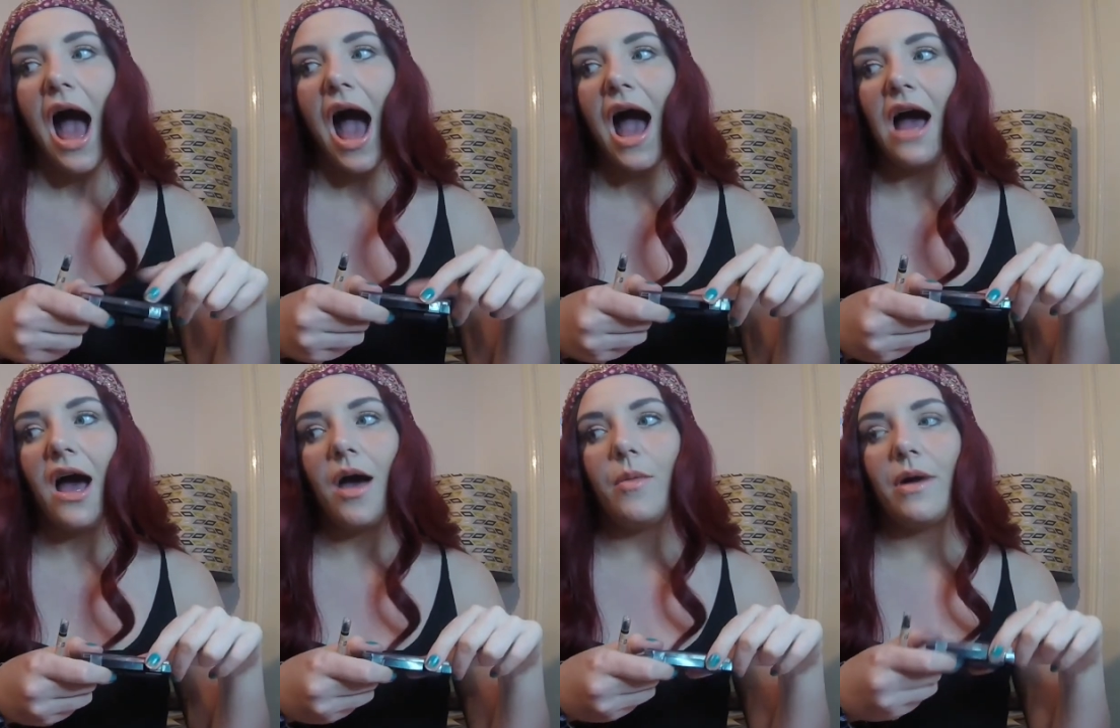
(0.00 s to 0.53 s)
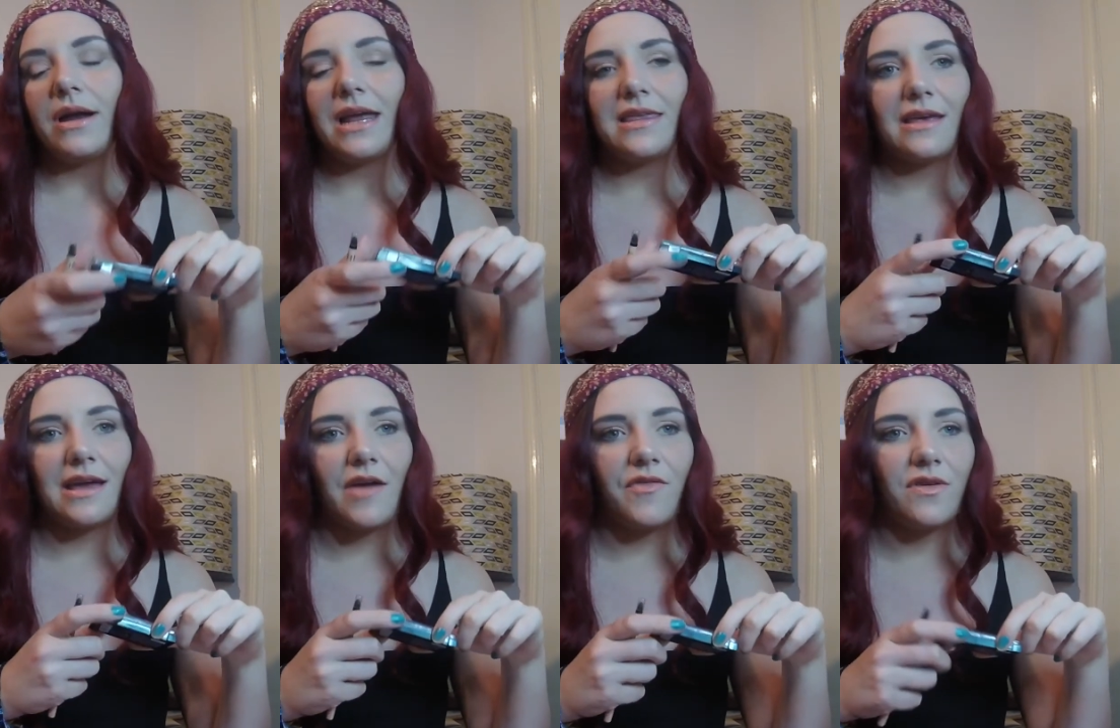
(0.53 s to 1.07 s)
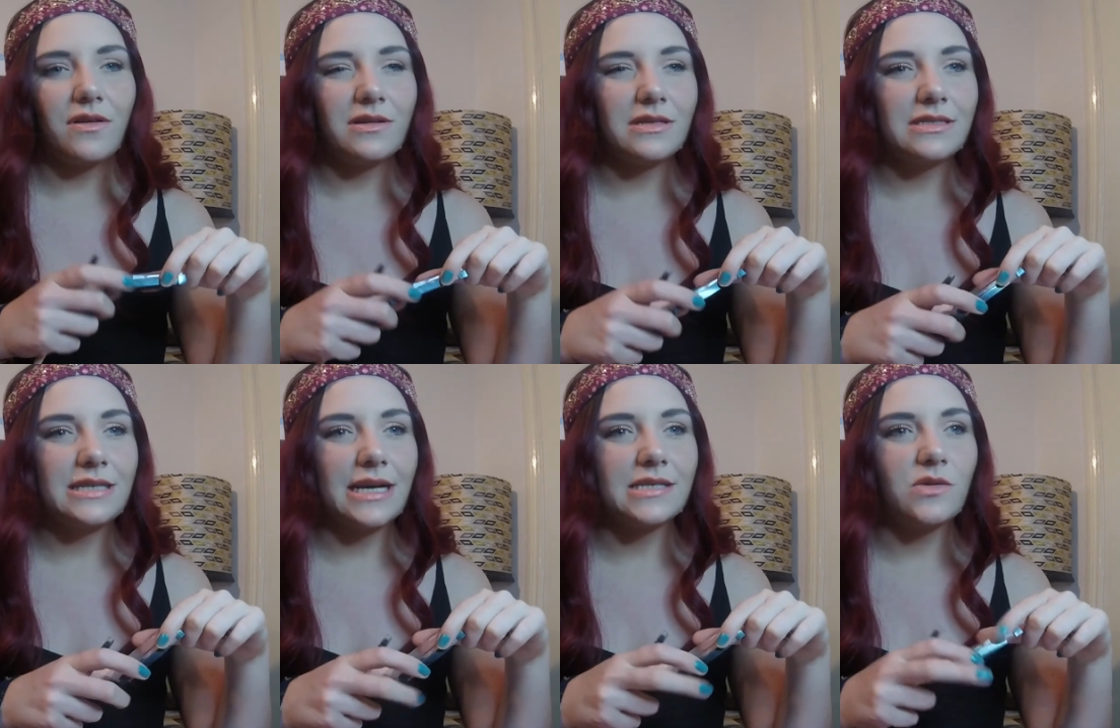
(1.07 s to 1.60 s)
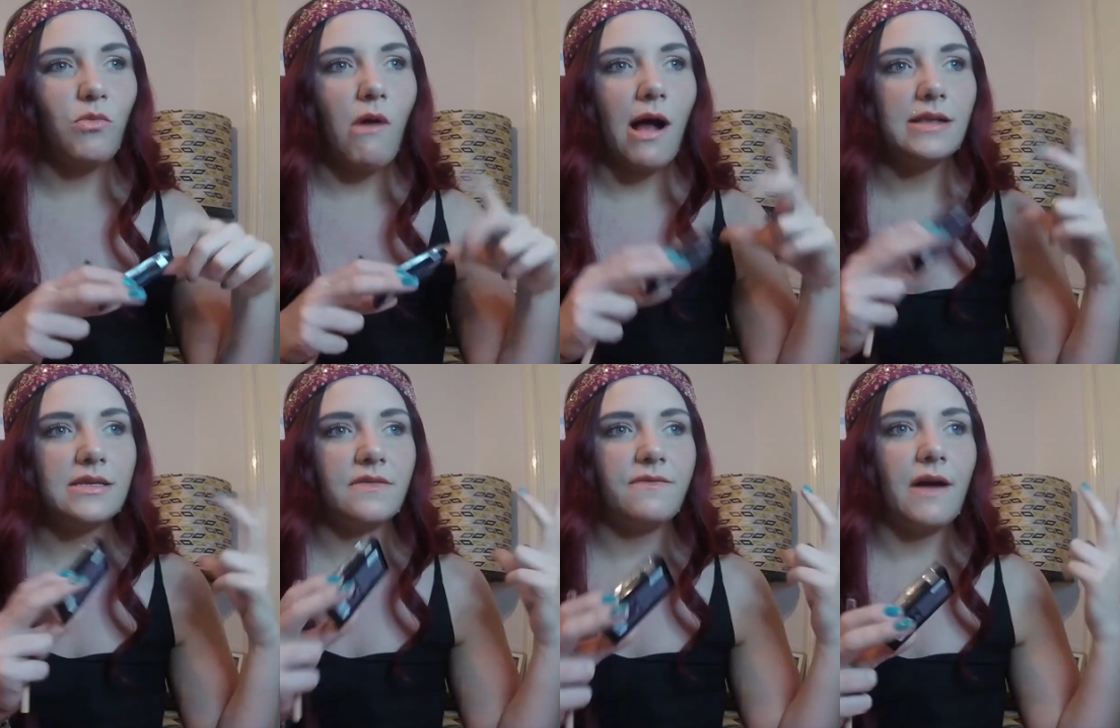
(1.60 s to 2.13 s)
and I think everyone takes a
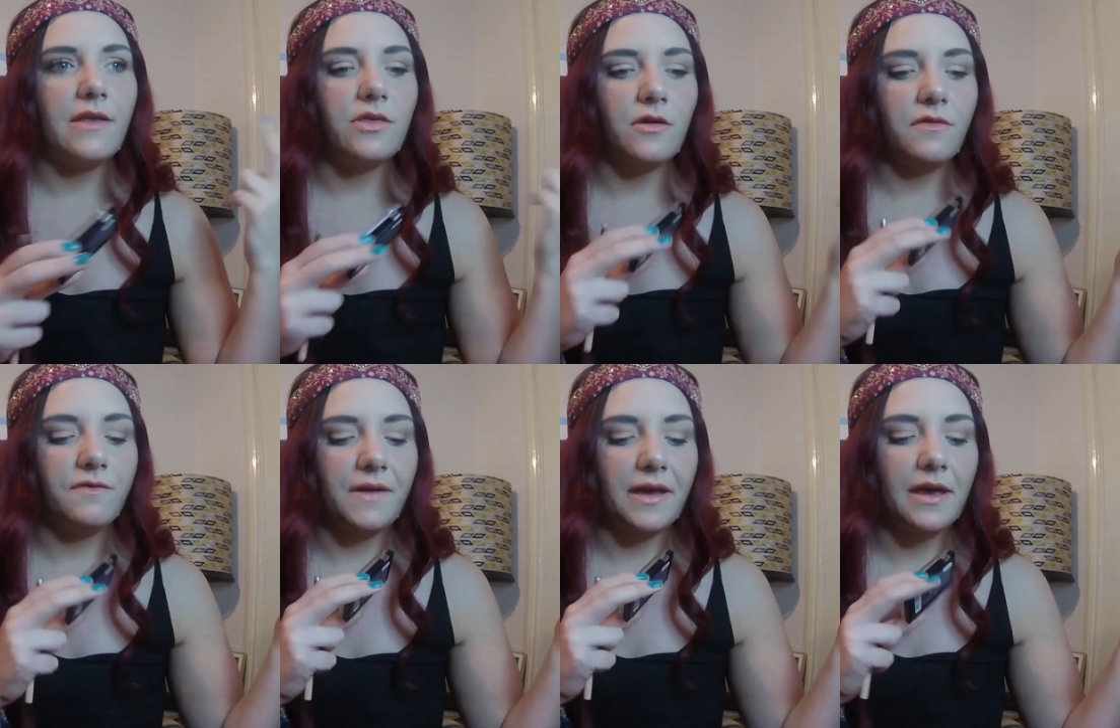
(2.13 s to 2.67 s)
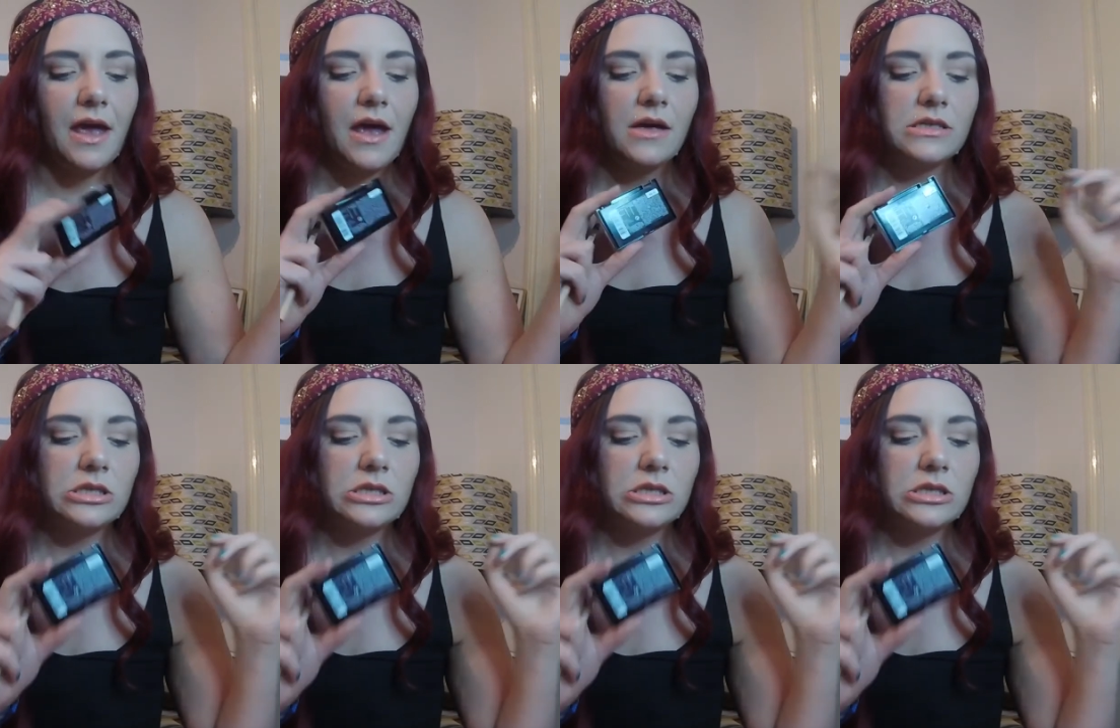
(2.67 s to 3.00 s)
while to find their feet.